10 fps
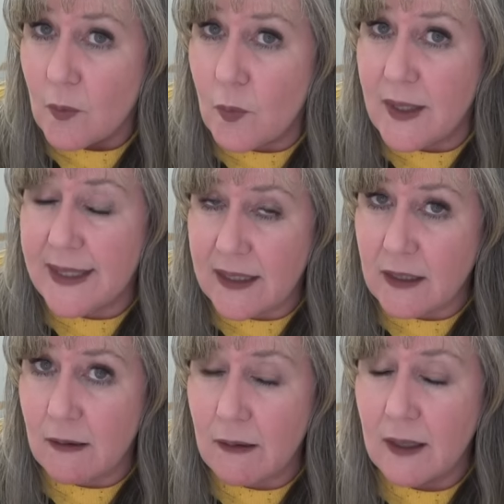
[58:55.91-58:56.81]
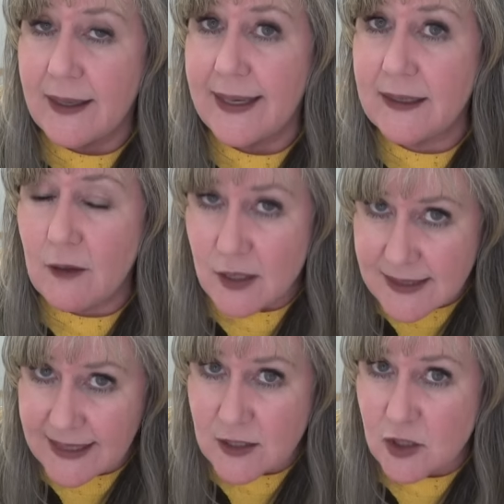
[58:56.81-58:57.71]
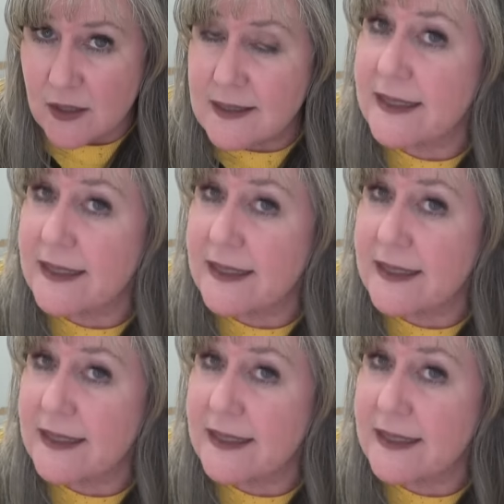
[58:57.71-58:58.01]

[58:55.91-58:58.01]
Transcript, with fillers: were here in Los Angeles,